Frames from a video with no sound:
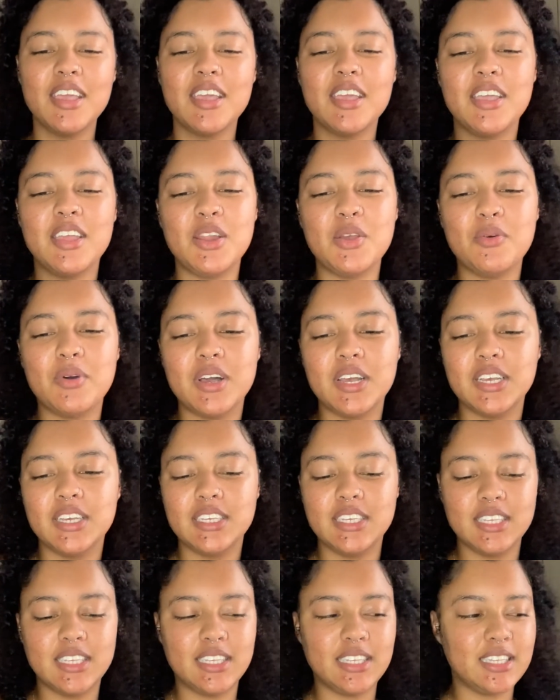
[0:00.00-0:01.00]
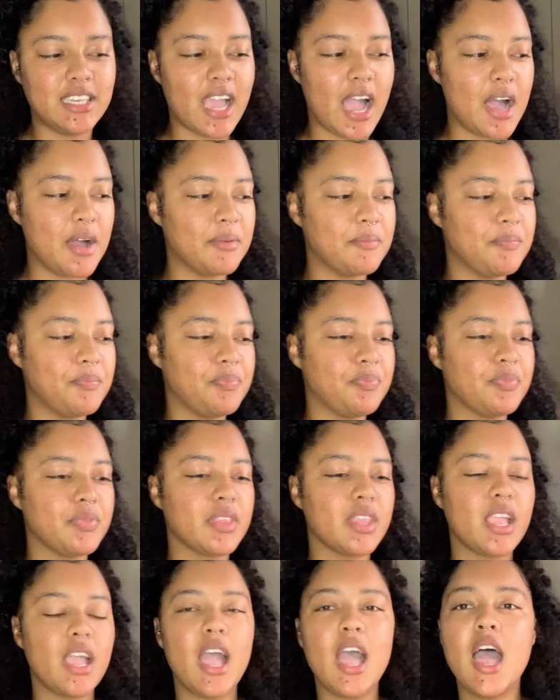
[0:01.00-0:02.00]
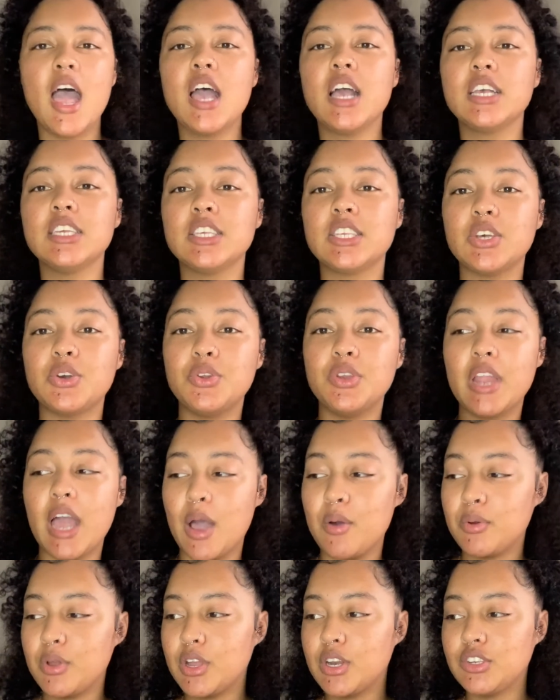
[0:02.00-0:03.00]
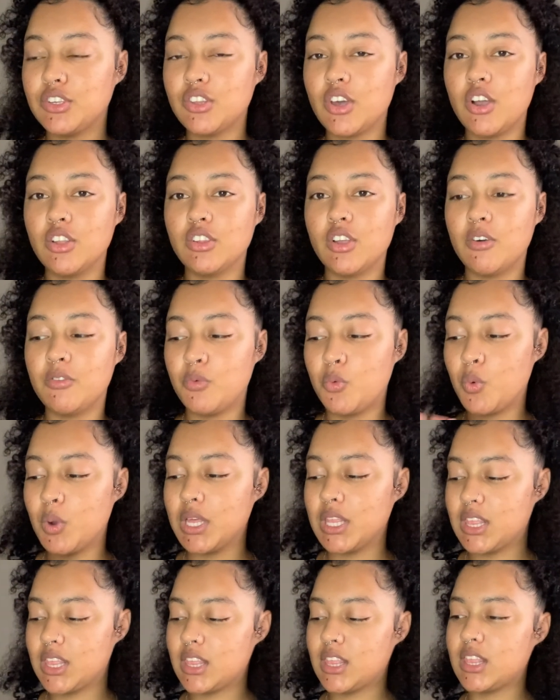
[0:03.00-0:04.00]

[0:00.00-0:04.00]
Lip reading: Anyways, yeah. So now we're gonna start off with